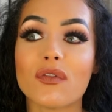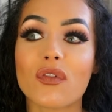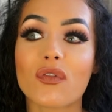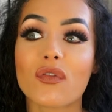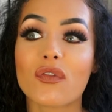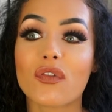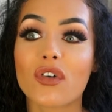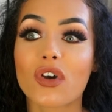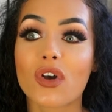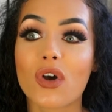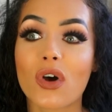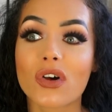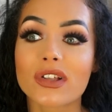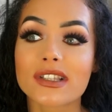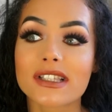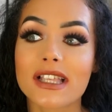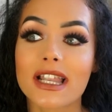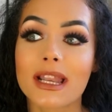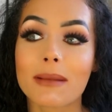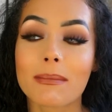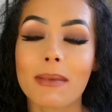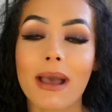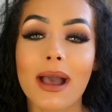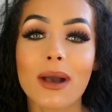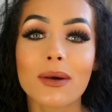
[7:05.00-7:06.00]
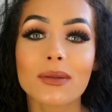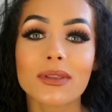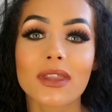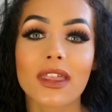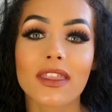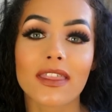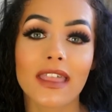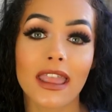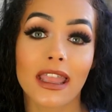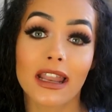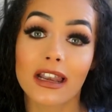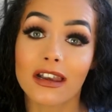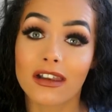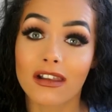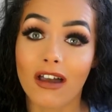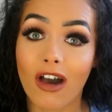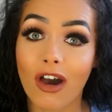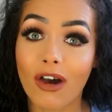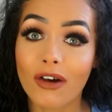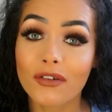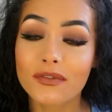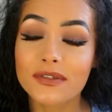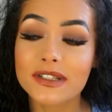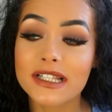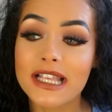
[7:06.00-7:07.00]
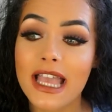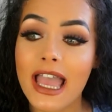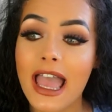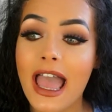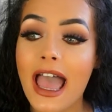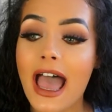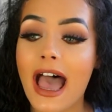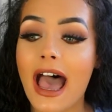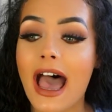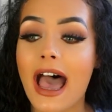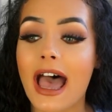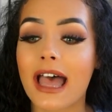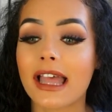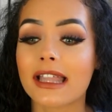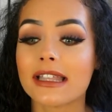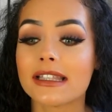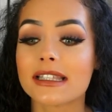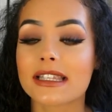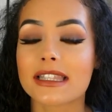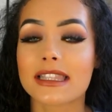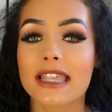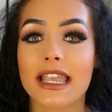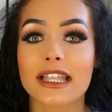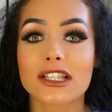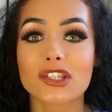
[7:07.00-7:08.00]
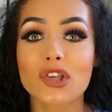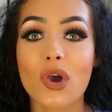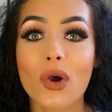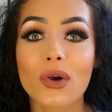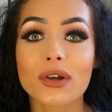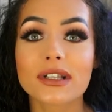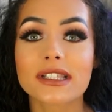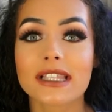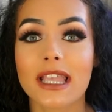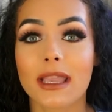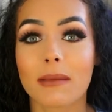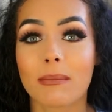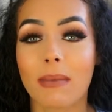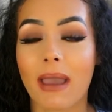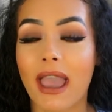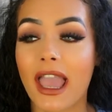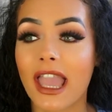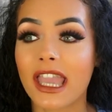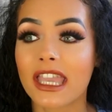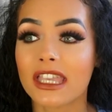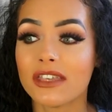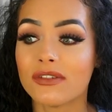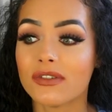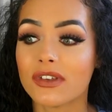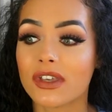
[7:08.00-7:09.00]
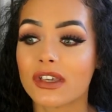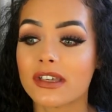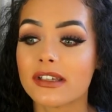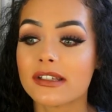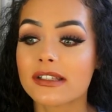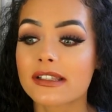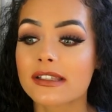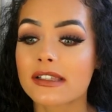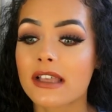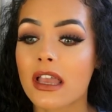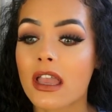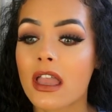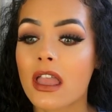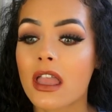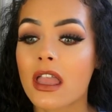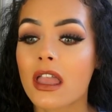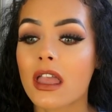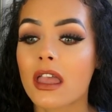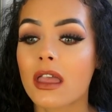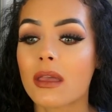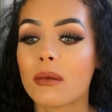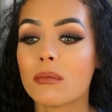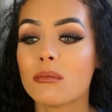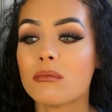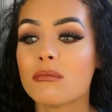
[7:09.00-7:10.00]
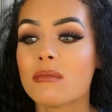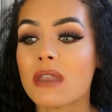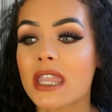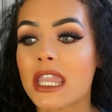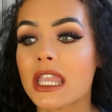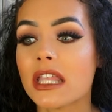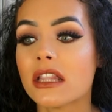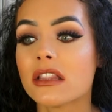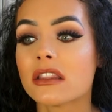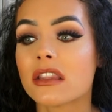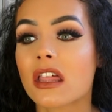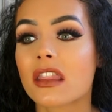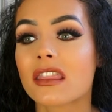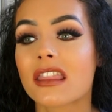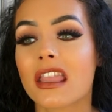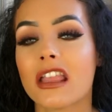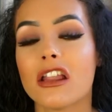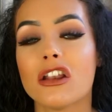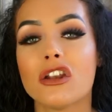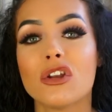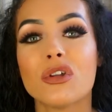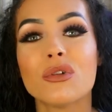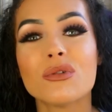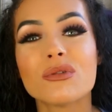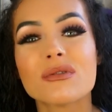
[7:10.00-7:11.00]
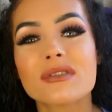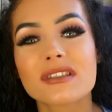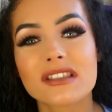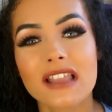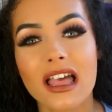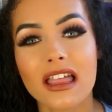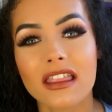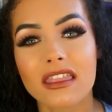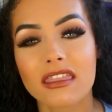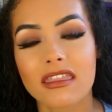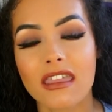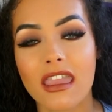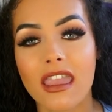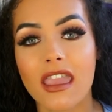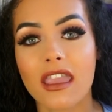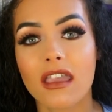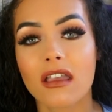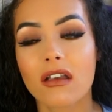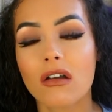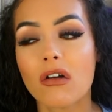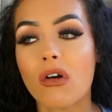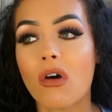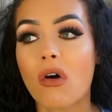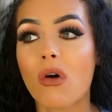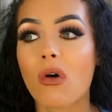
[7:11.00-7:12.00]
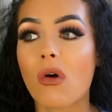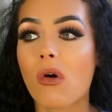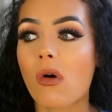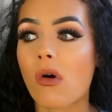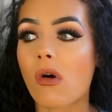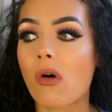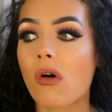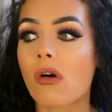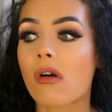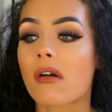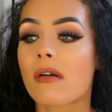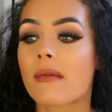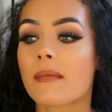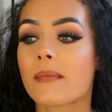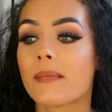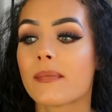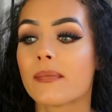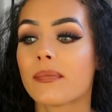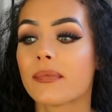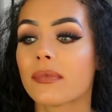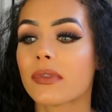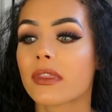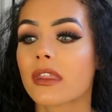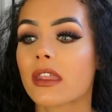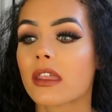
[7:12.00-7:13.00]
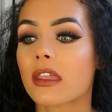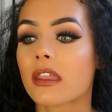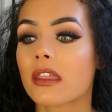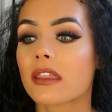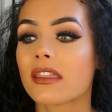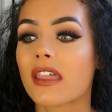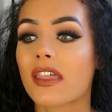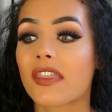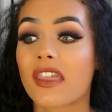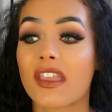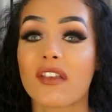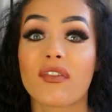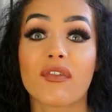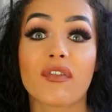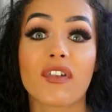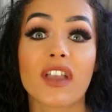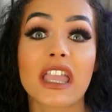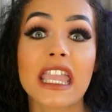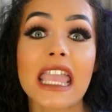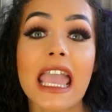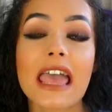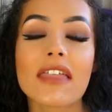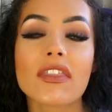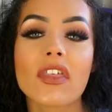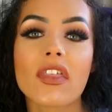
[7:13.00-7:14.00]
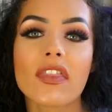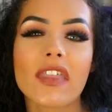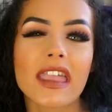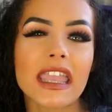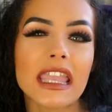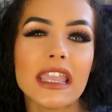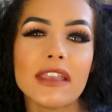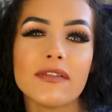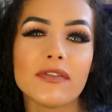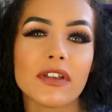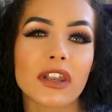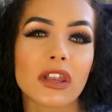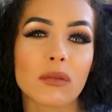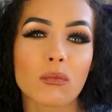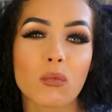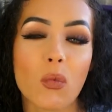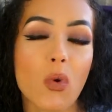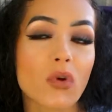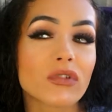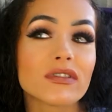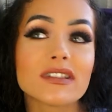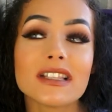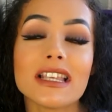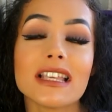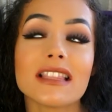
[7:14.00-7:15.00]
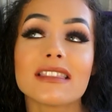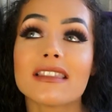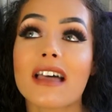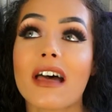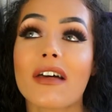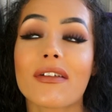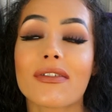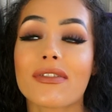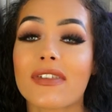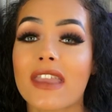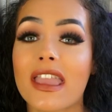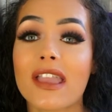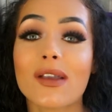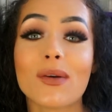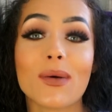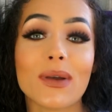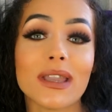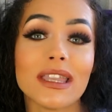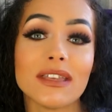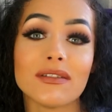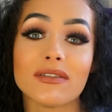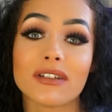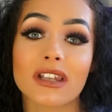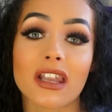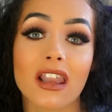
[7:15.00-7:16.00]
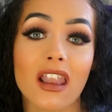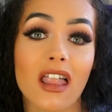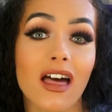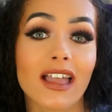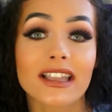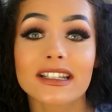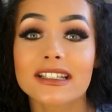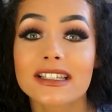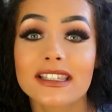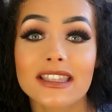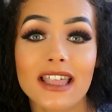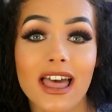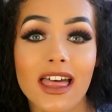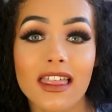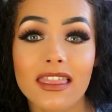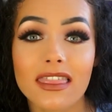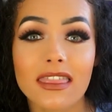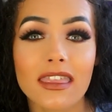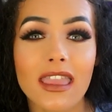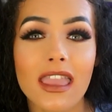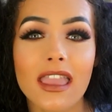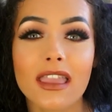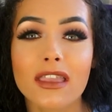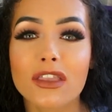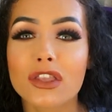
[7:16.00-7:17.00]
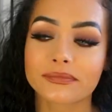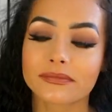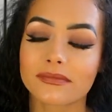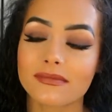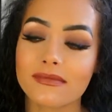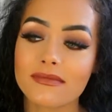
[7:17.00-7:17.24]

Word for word: forgotten about that they loved, and their toxic behaviors mean that they lose that thing or that they forget that they even wanted that thing or even liked that thing.